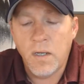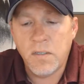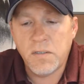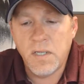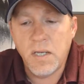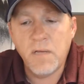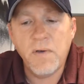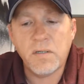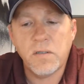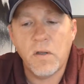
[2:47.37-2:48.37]
It's the end
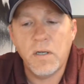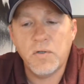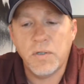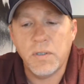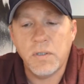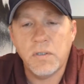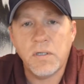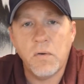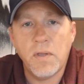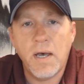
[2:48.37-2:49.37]
of exhalation
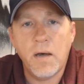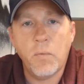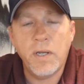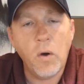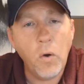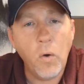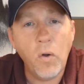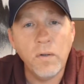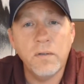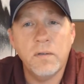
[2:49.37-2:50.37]
so that we
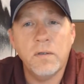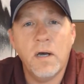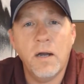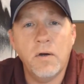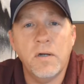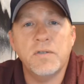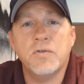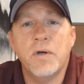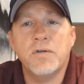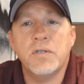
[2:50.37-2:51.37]
hold higher
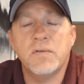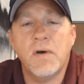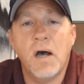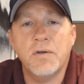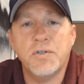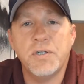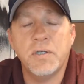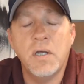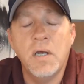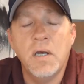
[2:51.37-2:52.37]
concentrations of
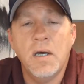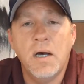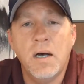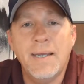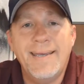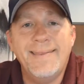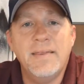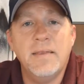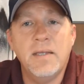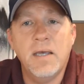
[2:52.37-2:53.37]
oxygen
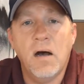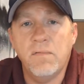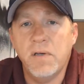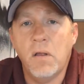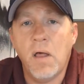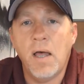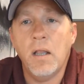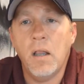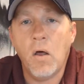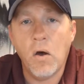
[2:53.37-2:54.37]
in the
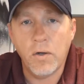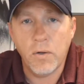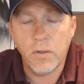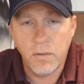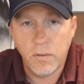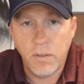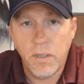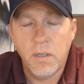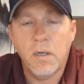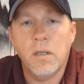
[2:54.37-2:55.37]
alveoli longer
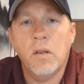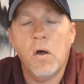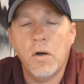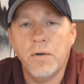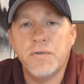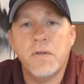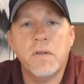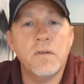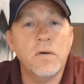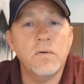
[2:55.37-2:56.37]
so
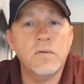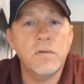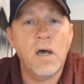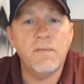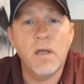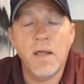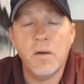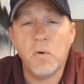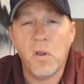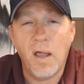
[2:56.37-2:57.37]
that those
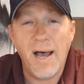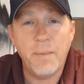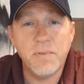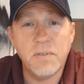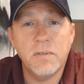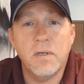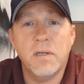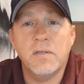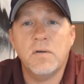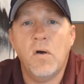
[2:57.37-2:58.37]
alveoli don't collapse,
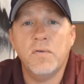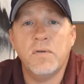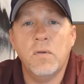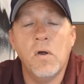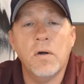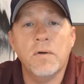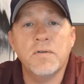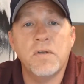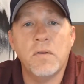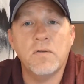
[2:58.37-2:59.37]
and it's also
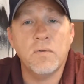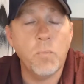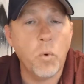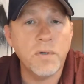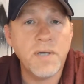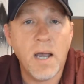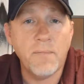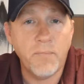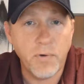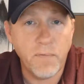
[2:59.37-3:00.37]
longer so that there's more
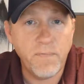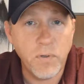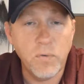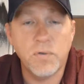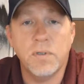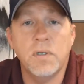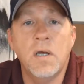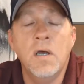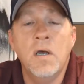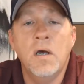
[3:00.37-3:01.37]
time for diffusion